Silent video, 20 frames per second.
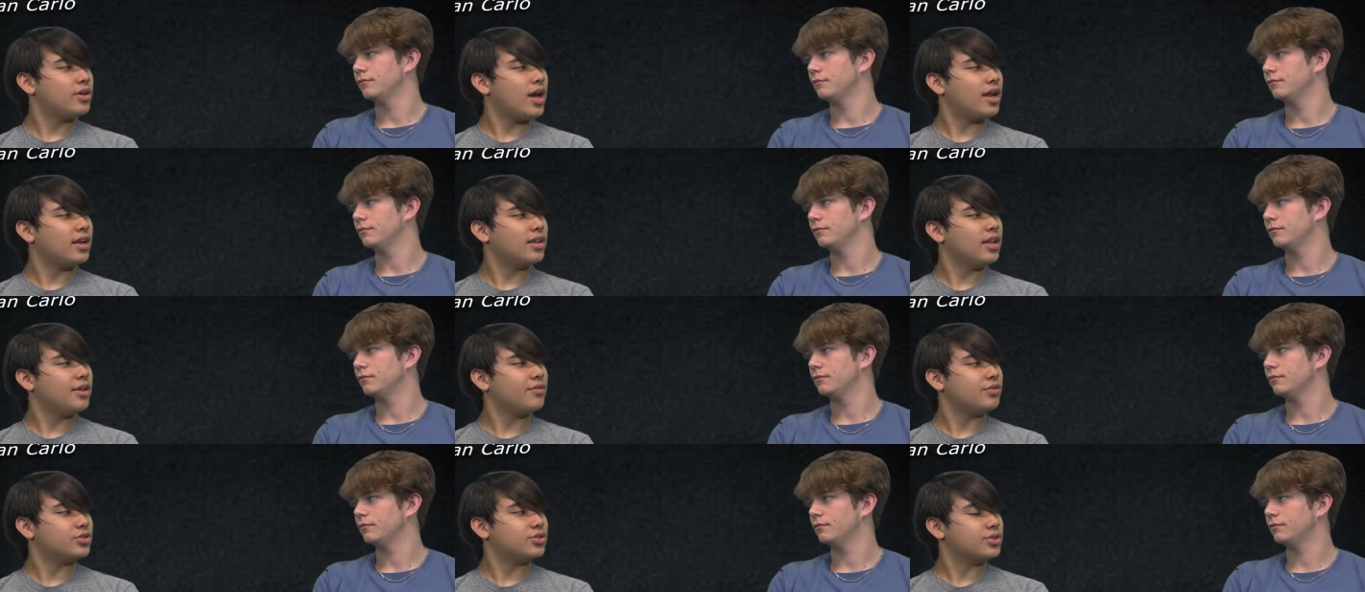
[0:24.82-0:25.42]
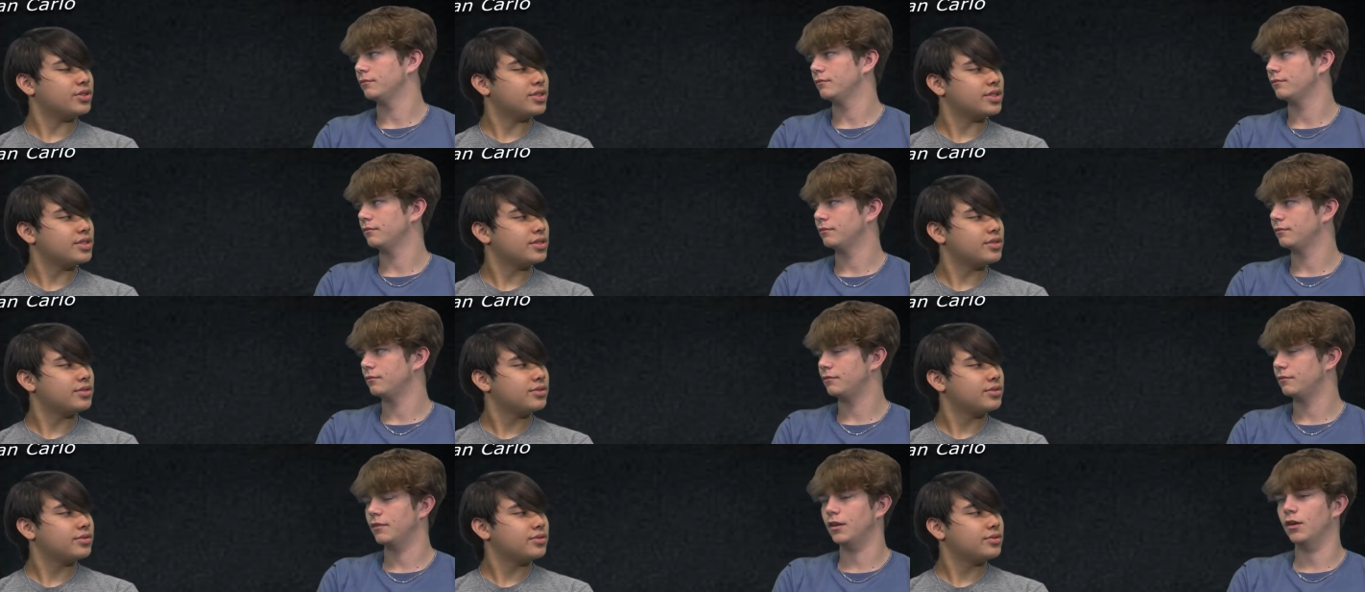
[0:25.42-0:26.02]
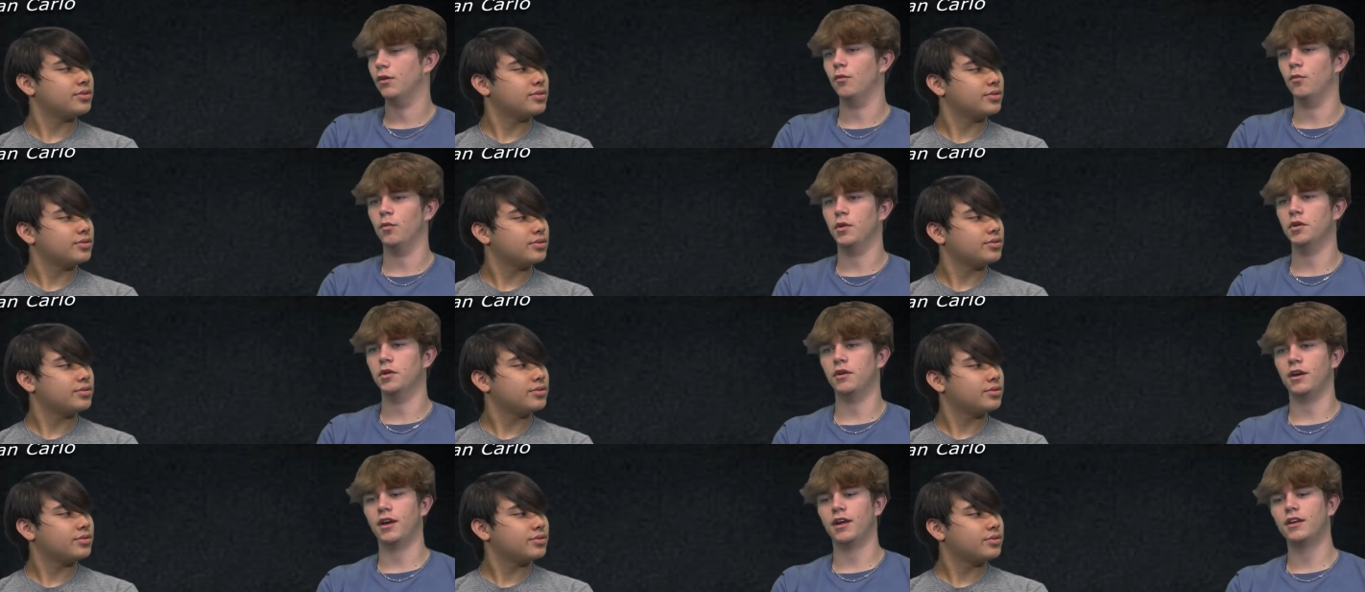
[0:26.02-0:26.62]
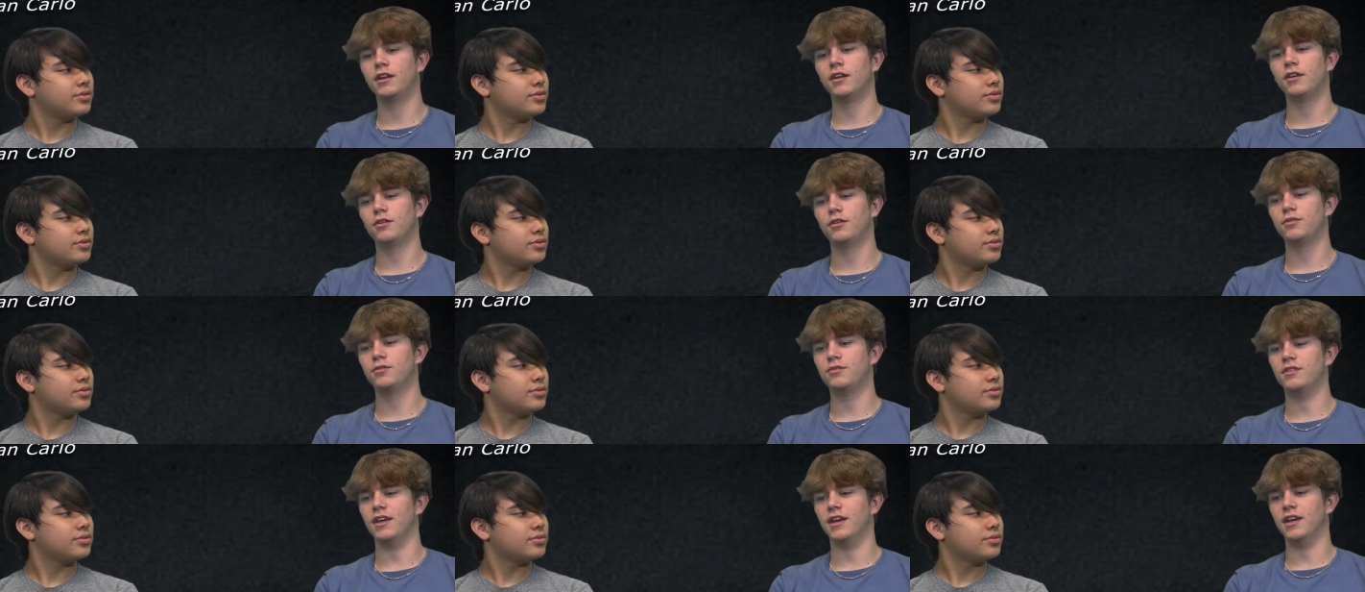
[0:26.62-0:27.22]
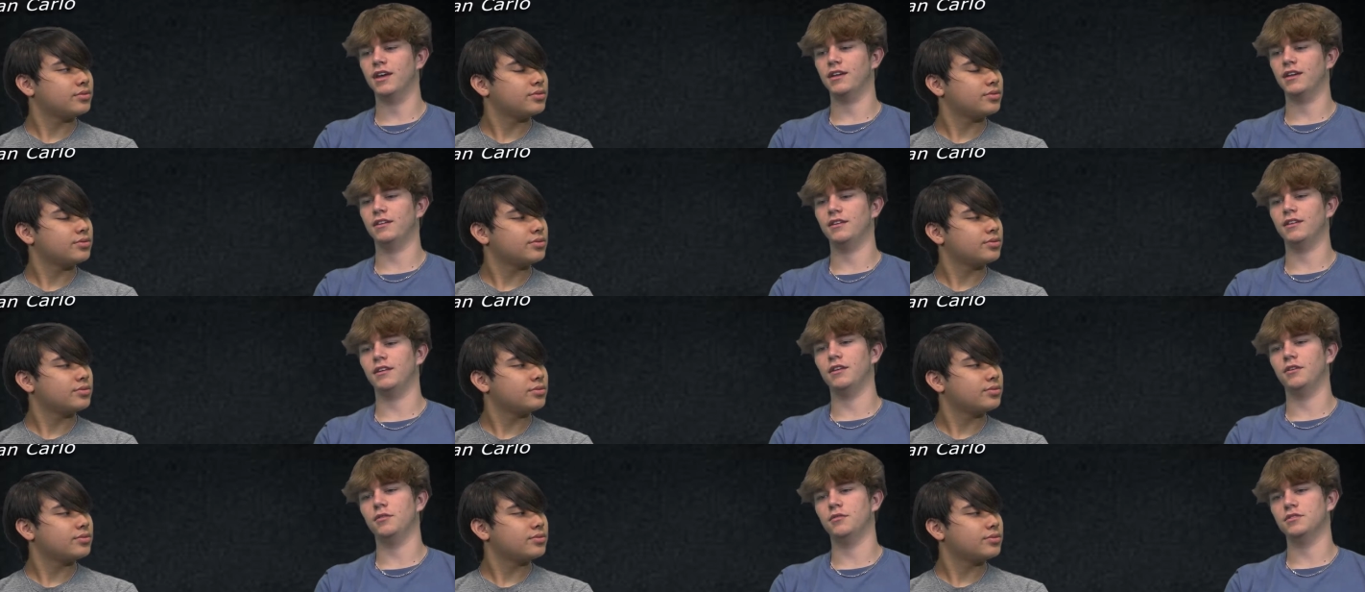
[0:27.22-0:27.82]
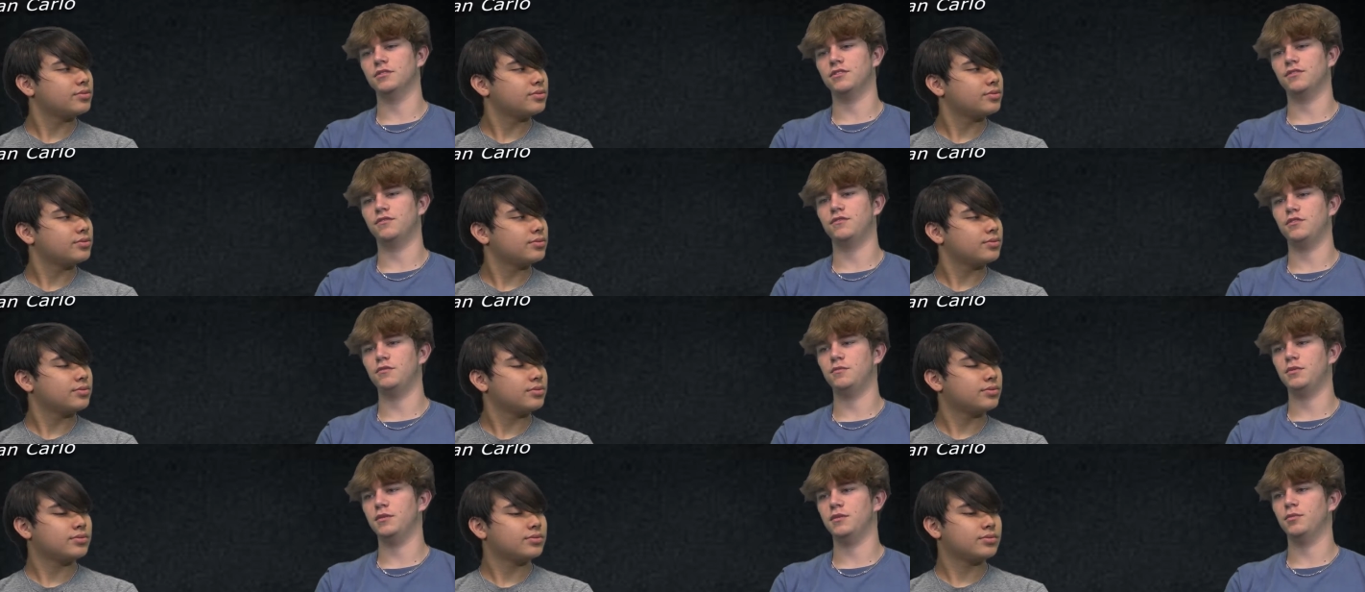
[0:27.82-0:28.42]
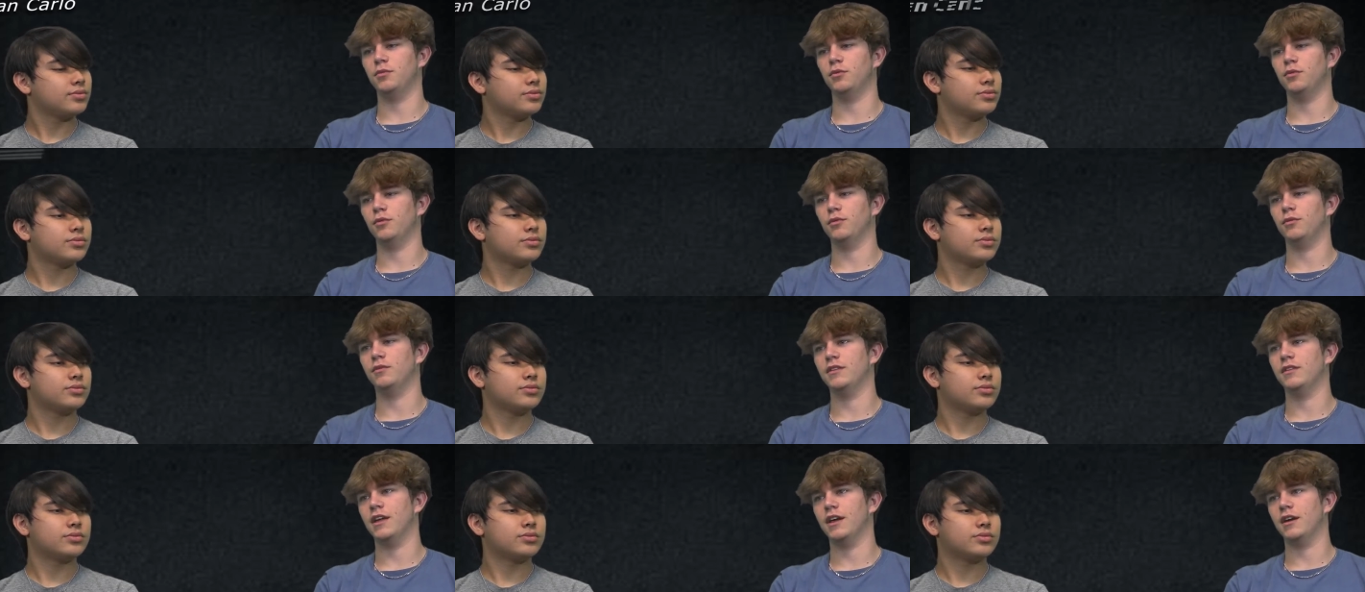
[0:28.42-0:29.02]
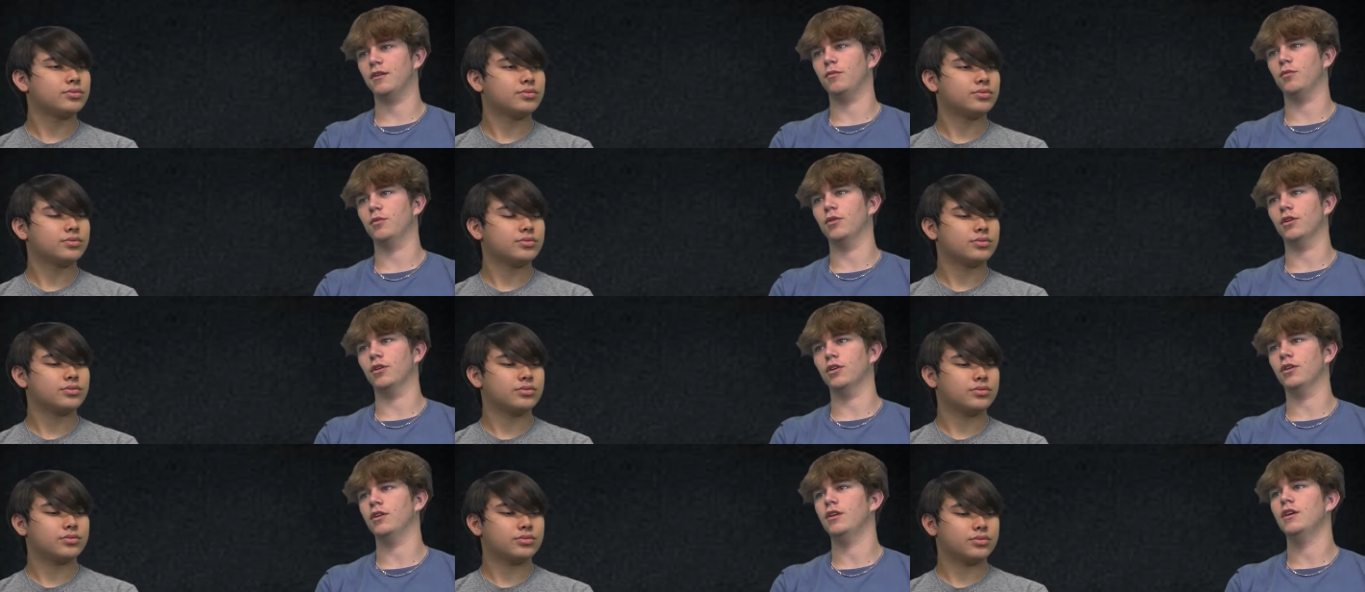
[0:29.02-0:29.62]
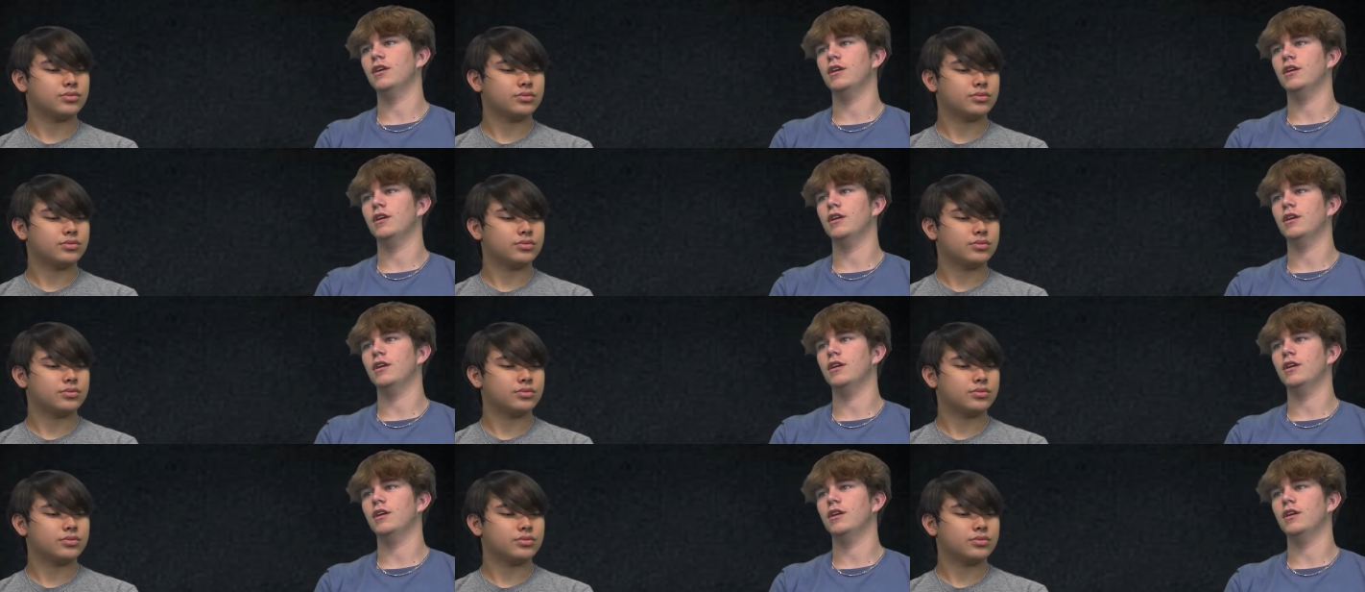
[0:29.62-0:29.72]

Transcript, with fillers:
Speaker 1: 9-11, Tristan? Well, I know that there was a few people that were